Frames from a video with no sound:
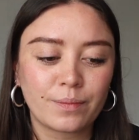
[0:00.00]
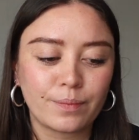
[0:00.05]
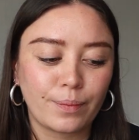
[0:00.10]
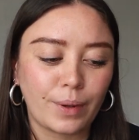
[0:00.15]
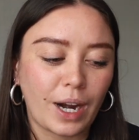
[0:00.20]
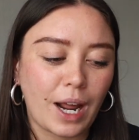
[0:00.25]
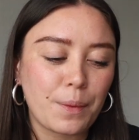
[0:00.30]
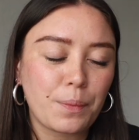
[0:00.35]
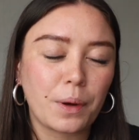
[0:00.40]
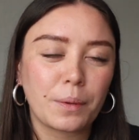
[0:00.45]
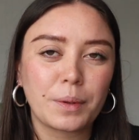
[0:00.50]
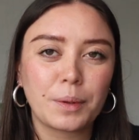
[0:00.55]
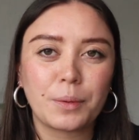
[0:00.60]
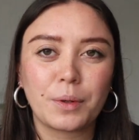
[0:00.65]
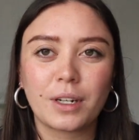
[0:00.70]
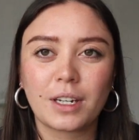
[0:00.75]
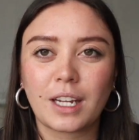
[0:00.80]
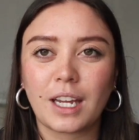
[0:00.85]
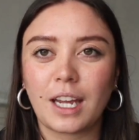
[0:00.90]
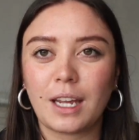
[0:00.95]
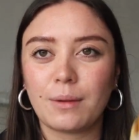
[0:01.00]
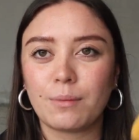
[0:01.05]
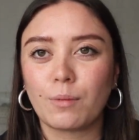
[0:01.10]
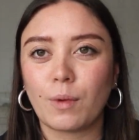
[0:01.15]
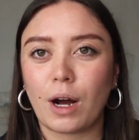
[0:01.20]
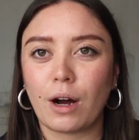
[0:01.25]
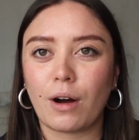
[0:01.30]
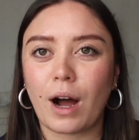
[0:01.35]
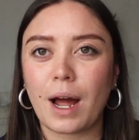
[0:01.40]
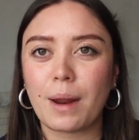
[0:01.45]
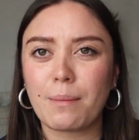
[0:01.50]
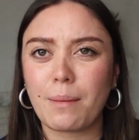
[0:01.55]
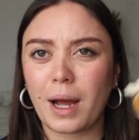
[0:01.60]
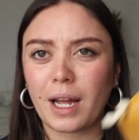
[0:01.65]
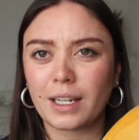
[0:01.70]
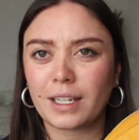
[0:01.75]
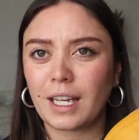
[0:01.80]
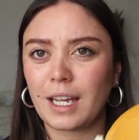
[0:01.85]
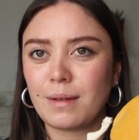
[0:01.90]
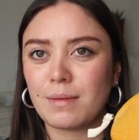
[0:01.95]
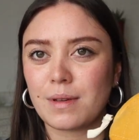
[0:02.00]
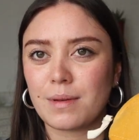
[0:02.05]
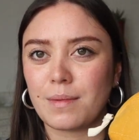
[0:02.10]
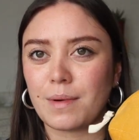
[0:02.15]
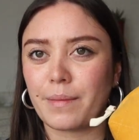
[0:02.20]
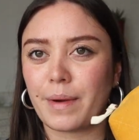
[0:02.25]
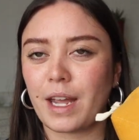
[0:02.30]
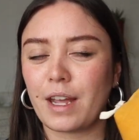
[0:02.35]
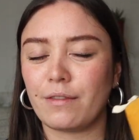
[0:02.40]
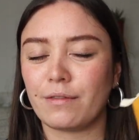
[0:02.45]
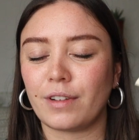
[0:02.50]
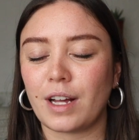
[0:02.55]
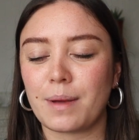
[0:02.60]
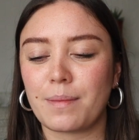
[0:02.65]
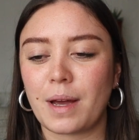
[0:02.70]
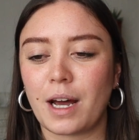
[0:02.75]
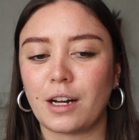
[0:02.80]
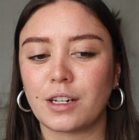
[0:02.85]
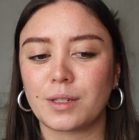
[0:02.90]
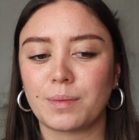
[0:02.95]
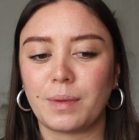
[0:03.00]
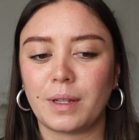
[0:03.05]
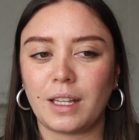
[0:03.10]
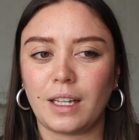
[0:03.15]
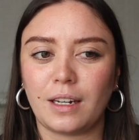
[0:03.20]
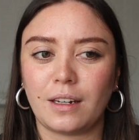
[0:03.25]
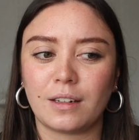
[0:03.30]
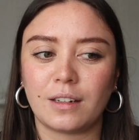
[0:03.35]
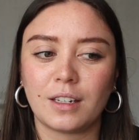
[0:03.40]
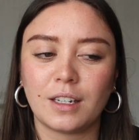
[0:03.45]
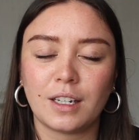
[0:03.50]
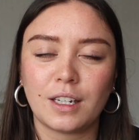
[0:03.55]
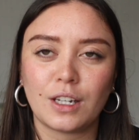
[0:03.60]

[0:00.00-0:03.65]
But I probably wouldn't keep, well, I might keep them in my in-flight pouch, but then